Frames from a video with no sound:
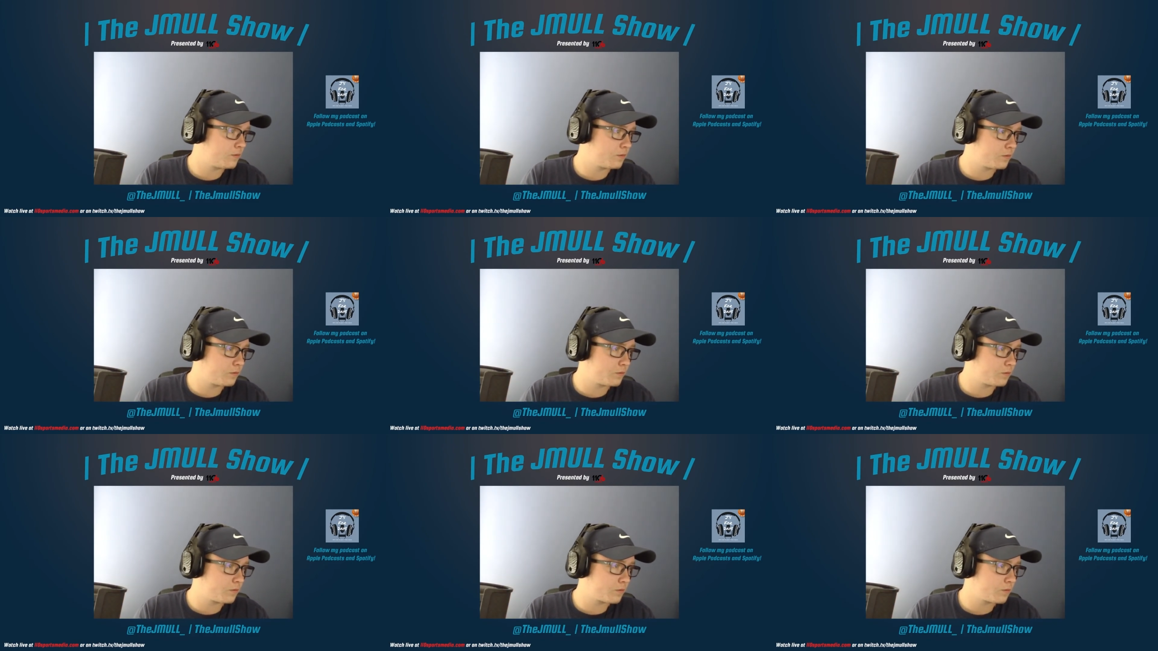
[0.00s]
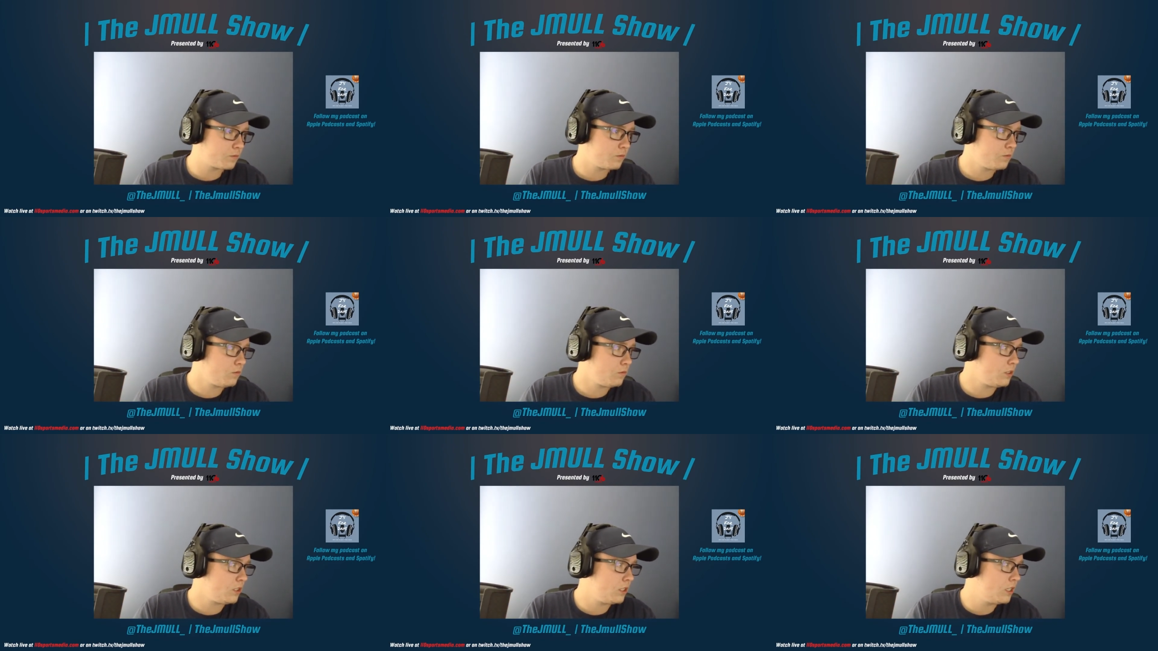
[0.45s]

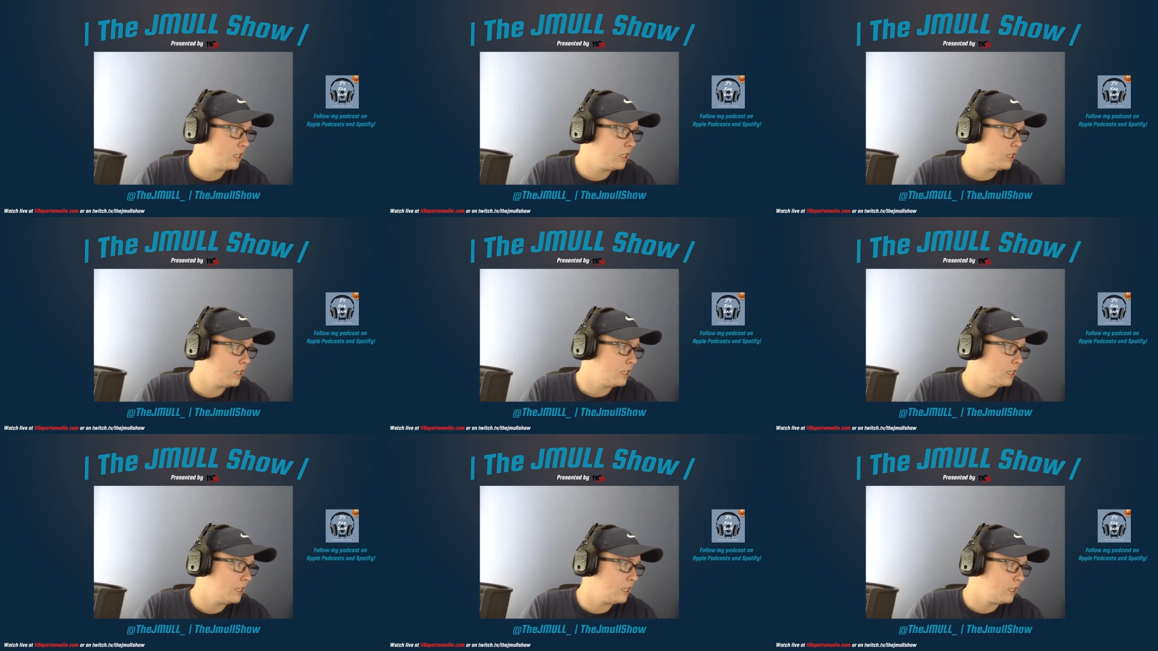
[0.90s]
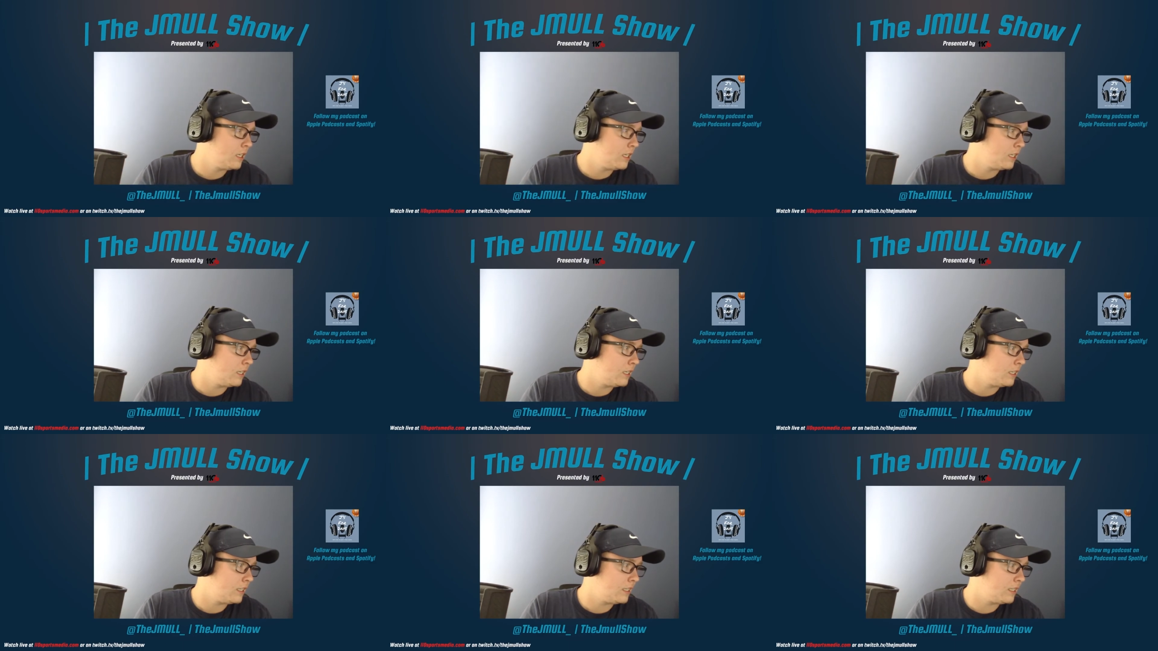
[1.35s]

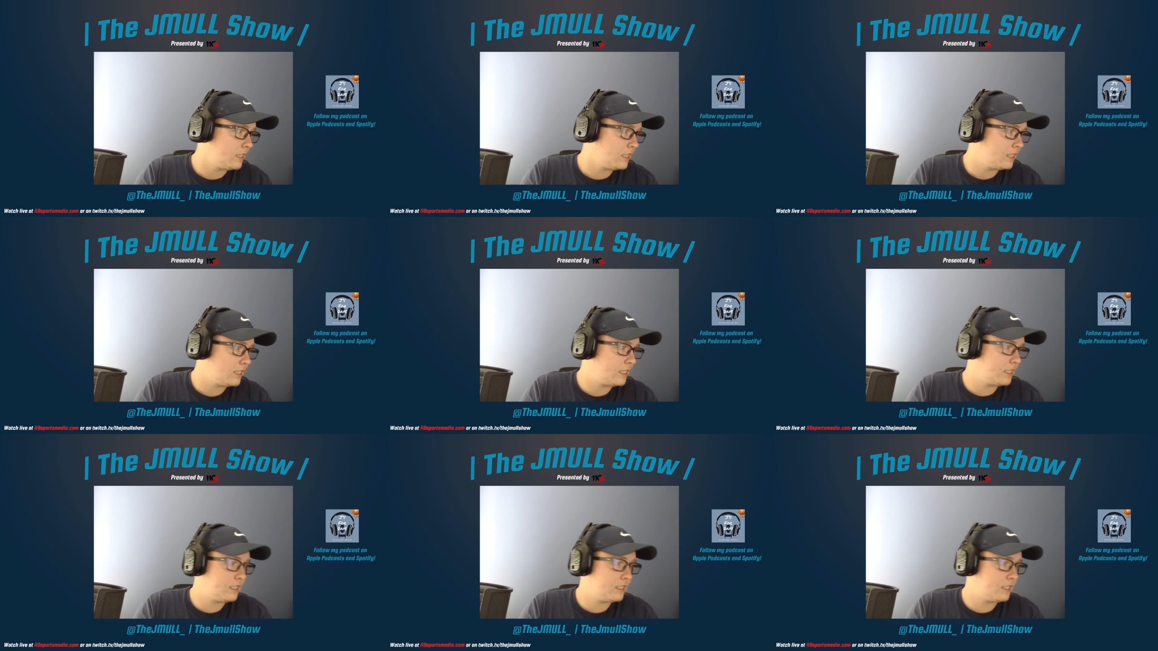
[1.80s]
(silence)